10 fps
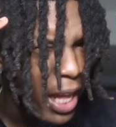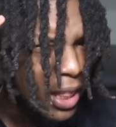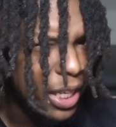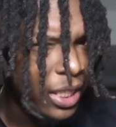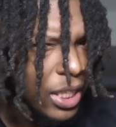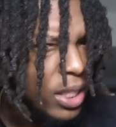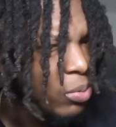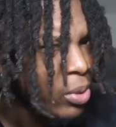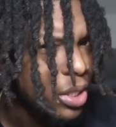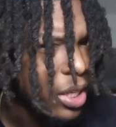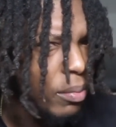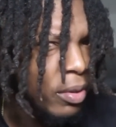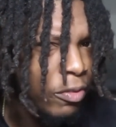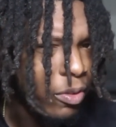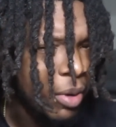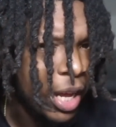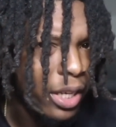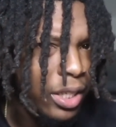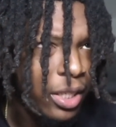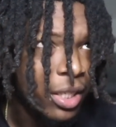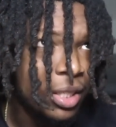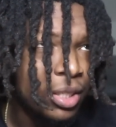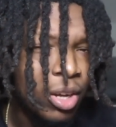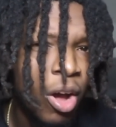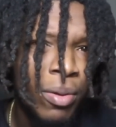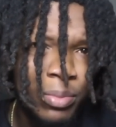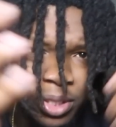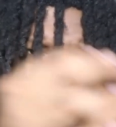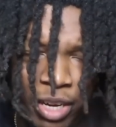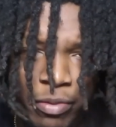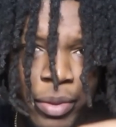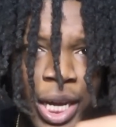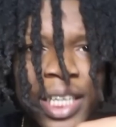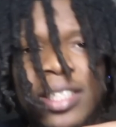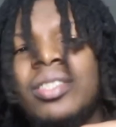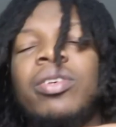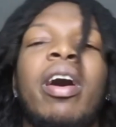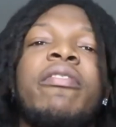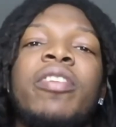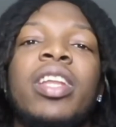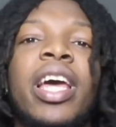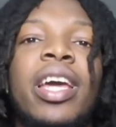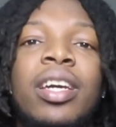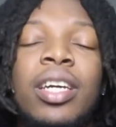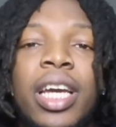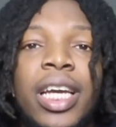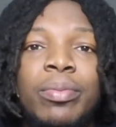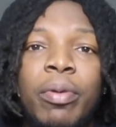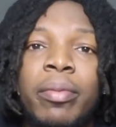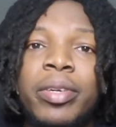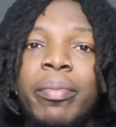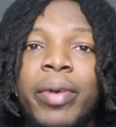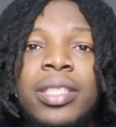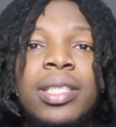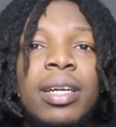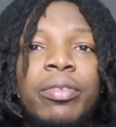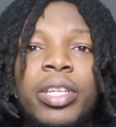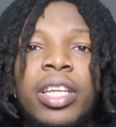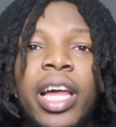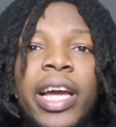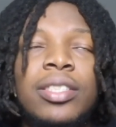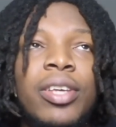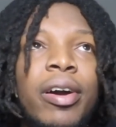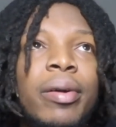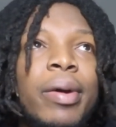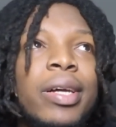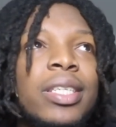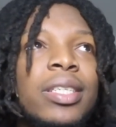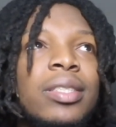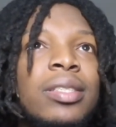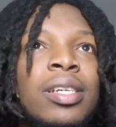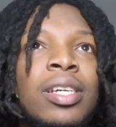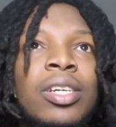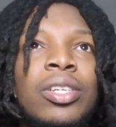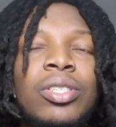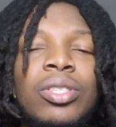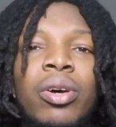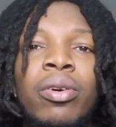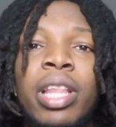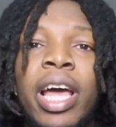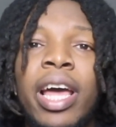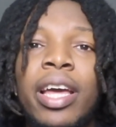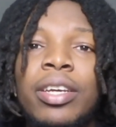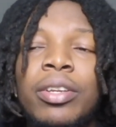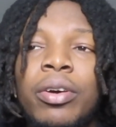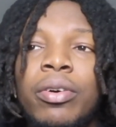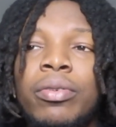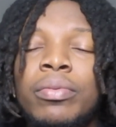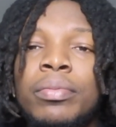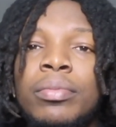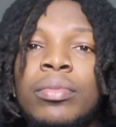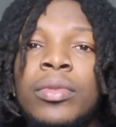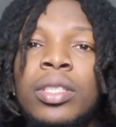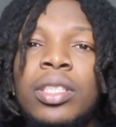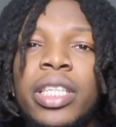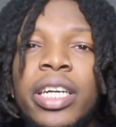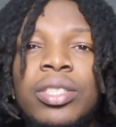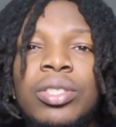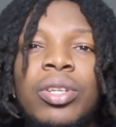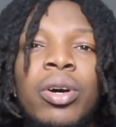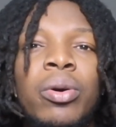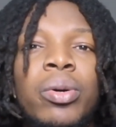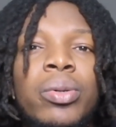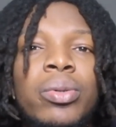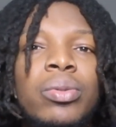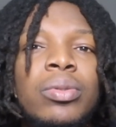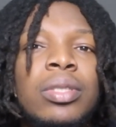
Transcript: I think this one's coming from like a calmer state of mind, so I feel like it's probably the best time to really like talk about this, so that, you know, there's no